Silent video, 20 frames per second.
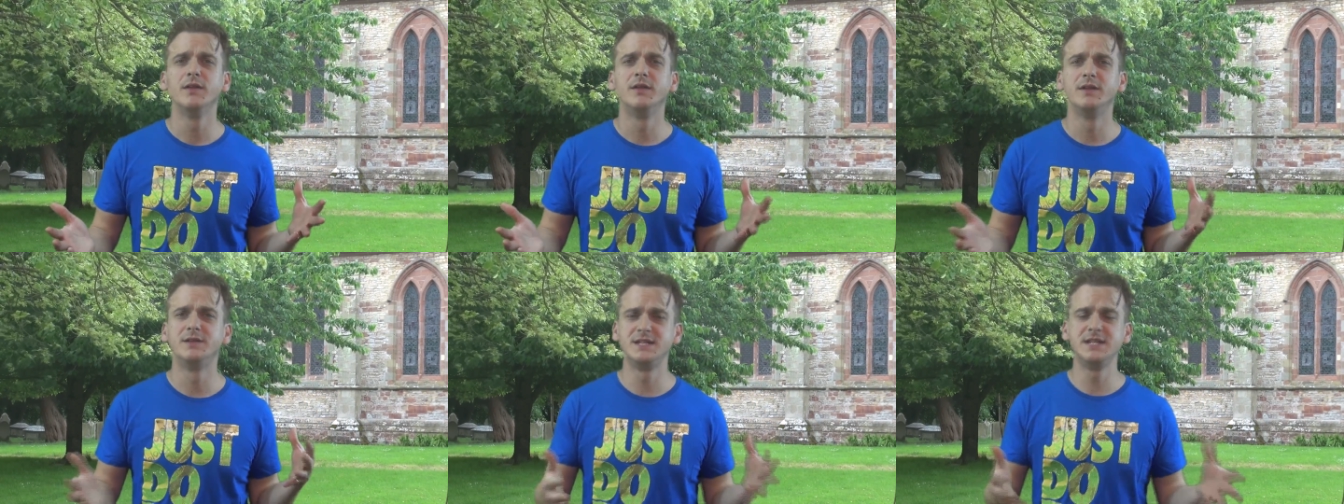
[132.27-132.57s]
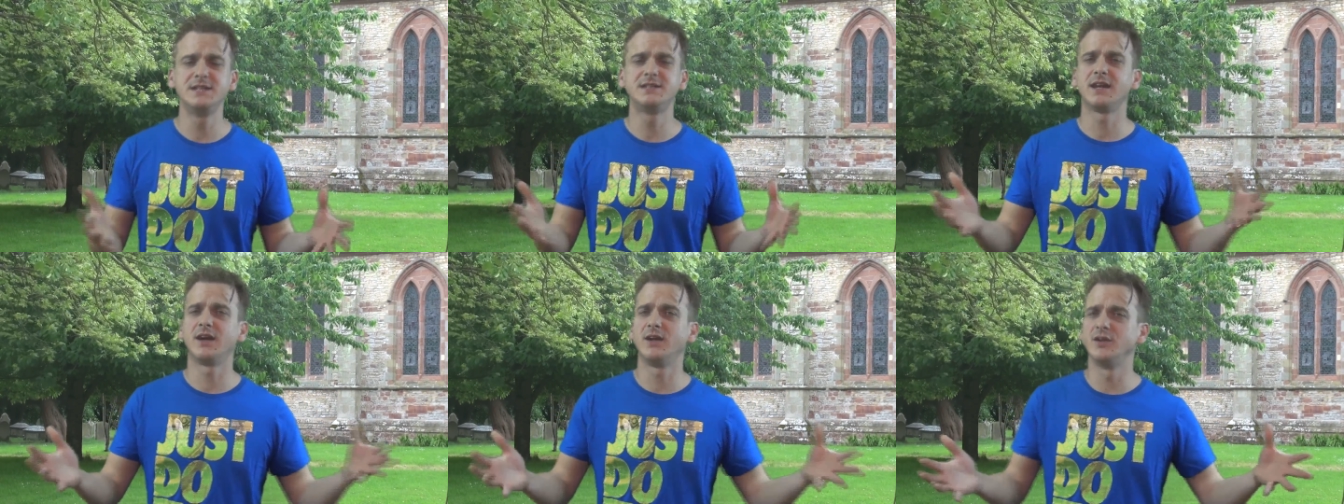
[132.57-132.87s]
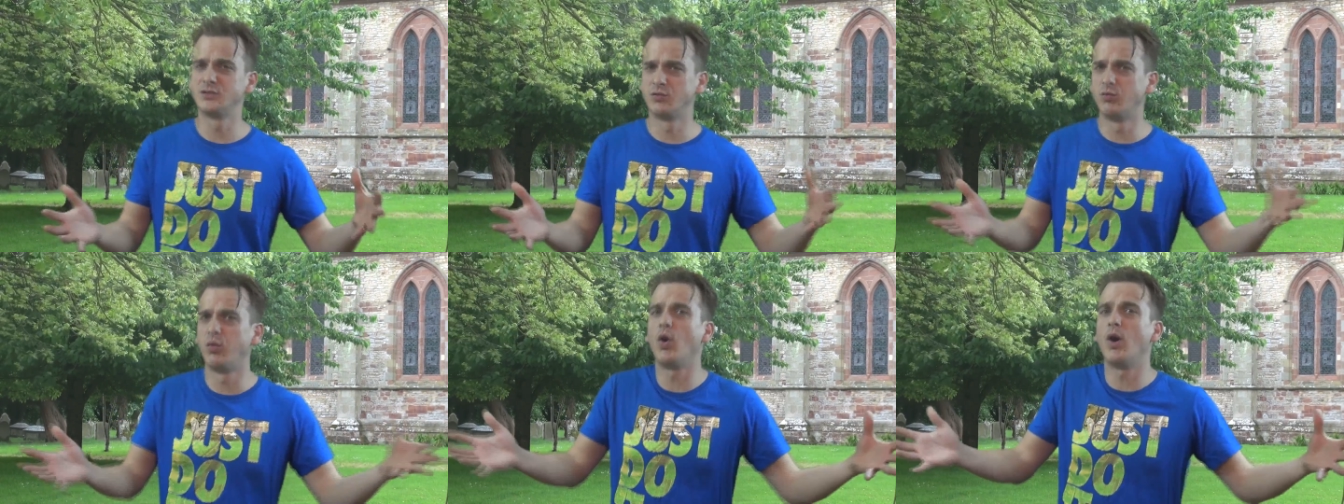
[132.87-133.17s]
the
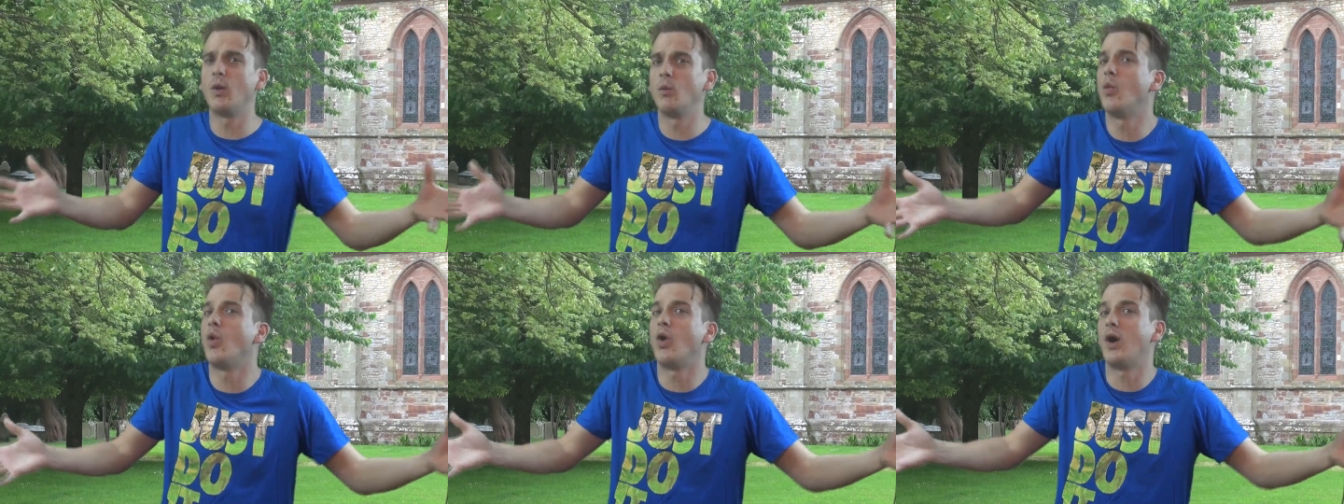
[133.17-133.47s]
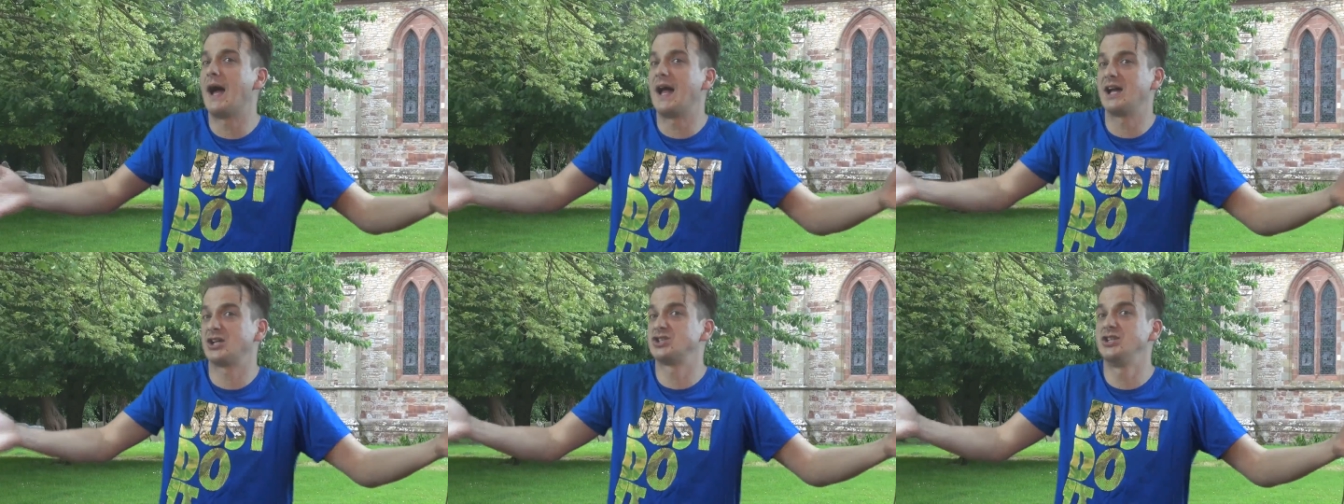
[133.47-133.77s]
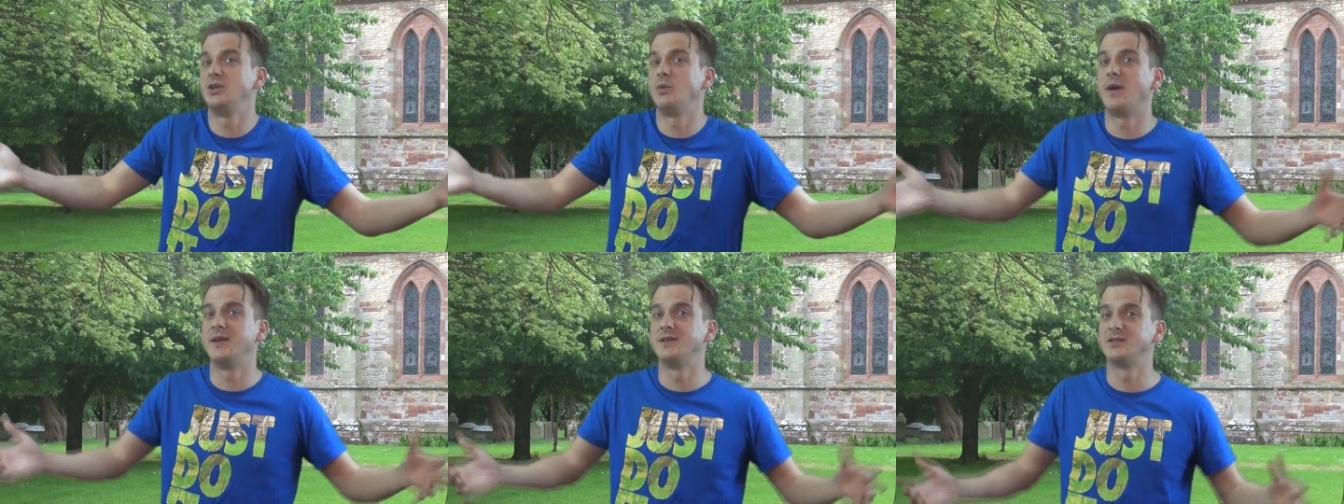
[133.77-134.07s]
details, what
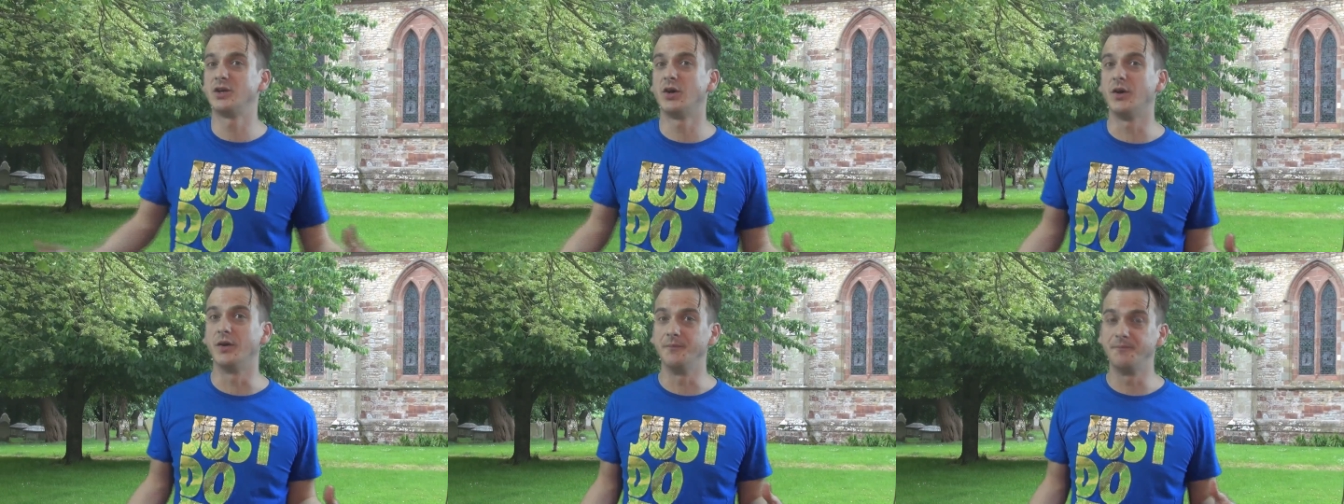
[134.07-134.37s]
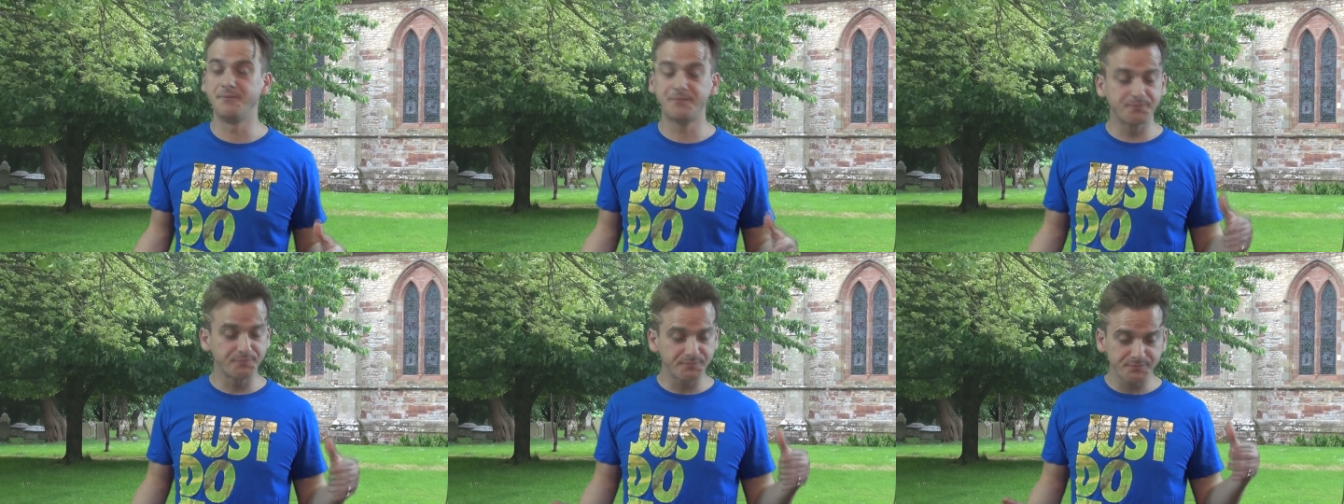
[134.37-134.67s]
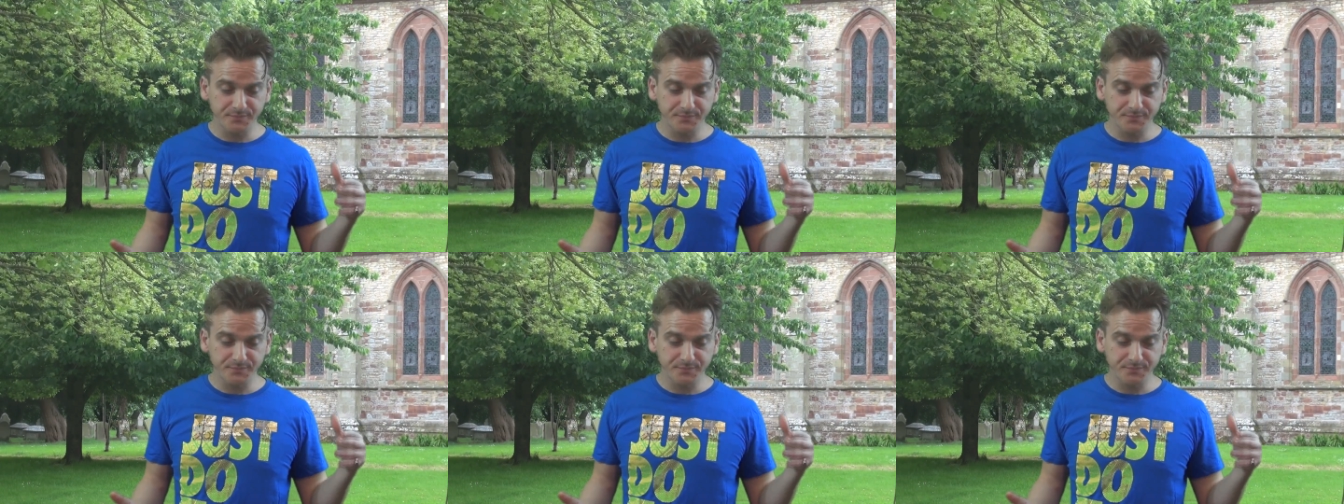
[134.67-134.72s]
actually went on,